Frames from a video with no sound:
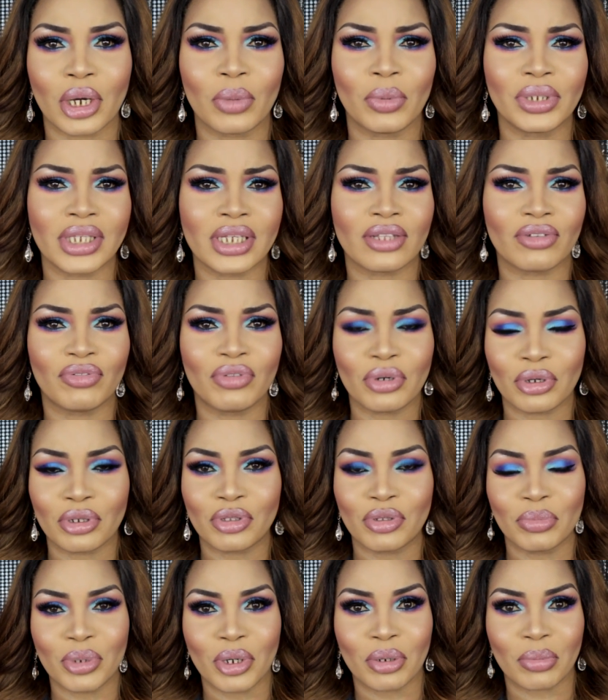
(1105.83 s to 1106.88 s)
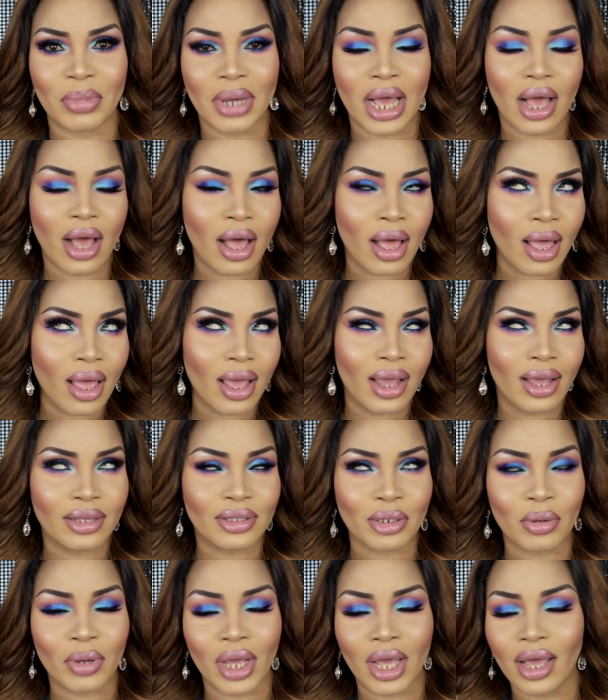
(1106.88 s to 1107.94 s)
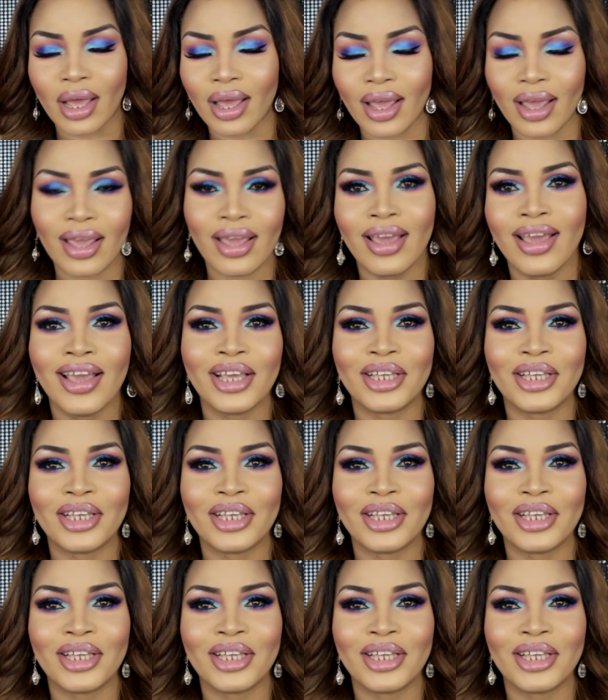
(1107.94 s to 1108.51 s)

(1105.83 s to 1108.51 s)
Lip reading: I wanted the focus to be on my eyes, okay?